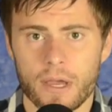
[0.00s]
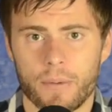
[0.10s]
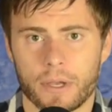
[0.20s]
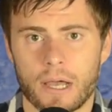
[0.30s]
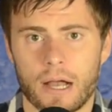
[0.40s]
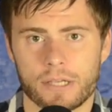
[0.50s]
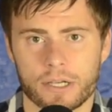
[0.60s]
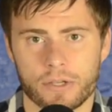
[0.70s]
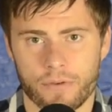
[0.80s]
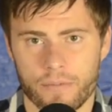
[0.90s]
We can
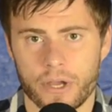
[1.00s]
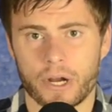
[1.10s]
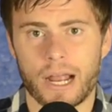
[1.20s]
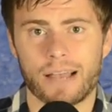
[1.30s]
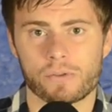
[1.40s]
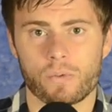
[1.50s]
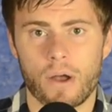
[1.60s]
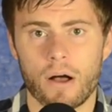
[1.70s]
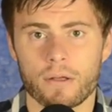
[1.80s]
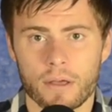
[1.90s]
contact you from there as well.